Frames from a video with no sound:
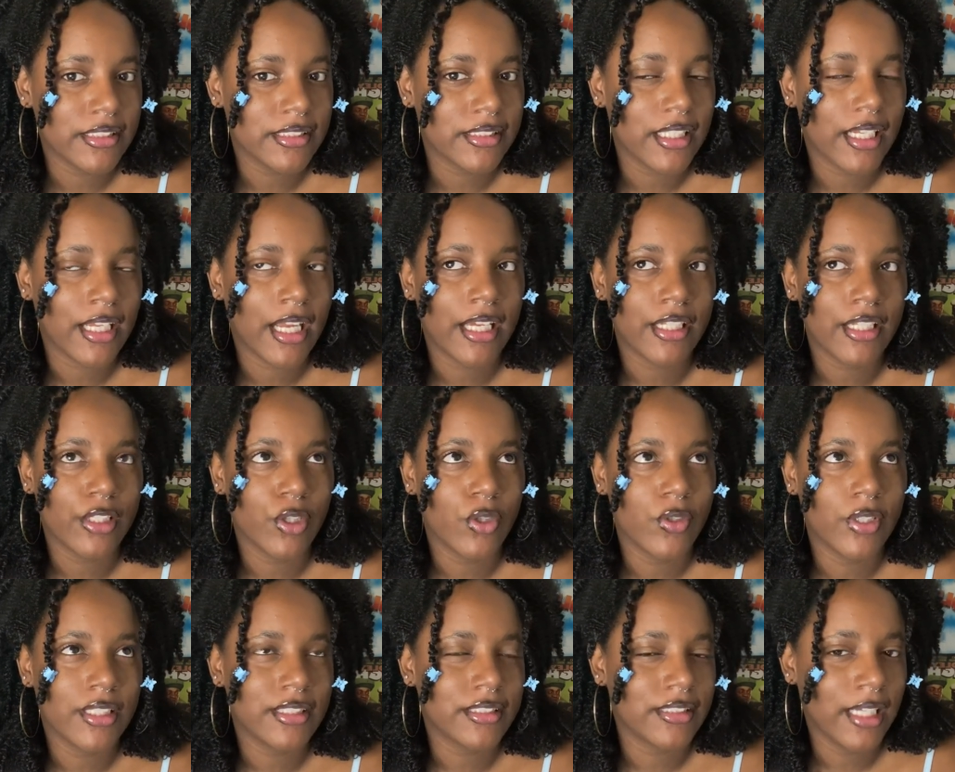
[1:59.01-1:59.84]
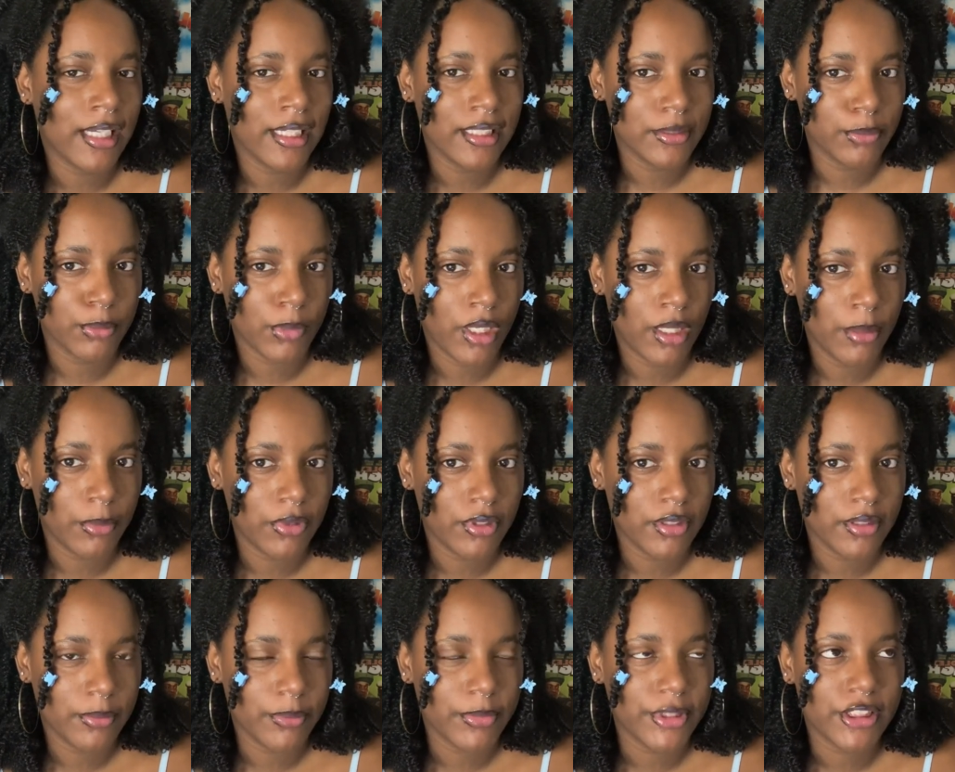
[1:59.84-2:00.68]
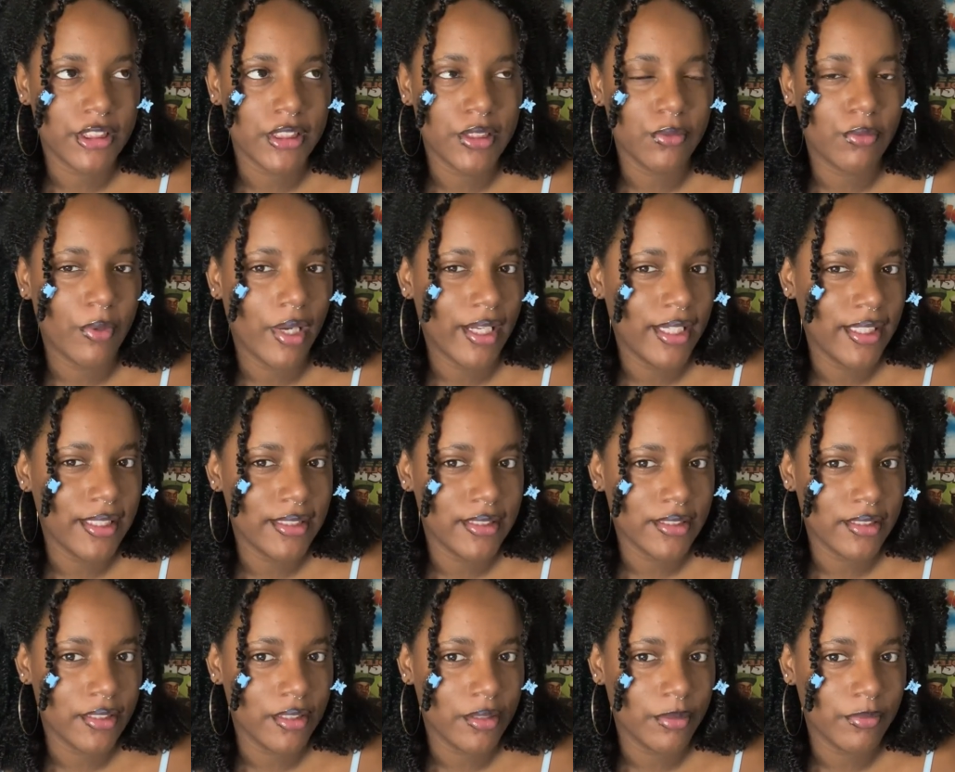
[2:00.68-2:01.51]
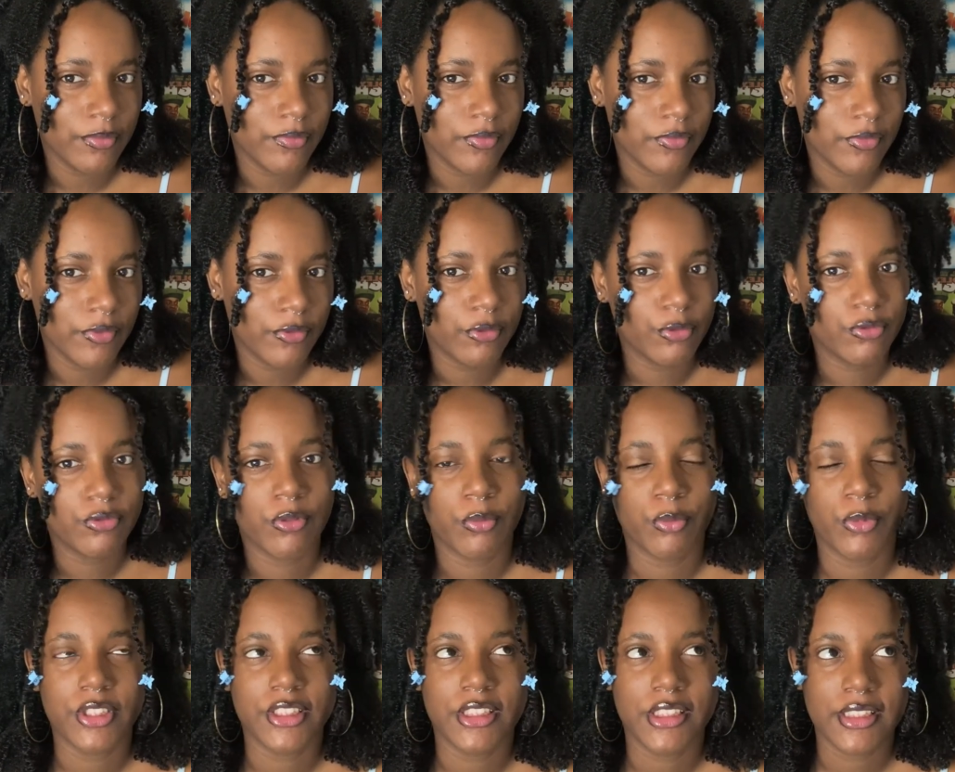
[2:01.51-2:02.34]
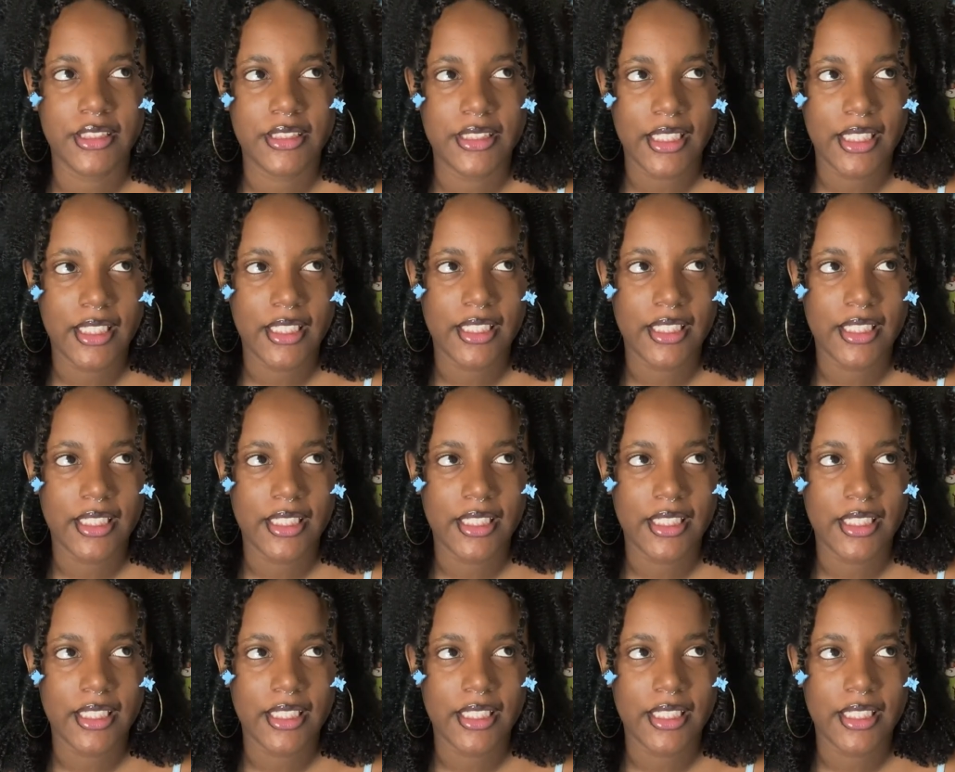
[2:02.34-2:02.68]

Like I know that's not his mama, but she raised him from what she said.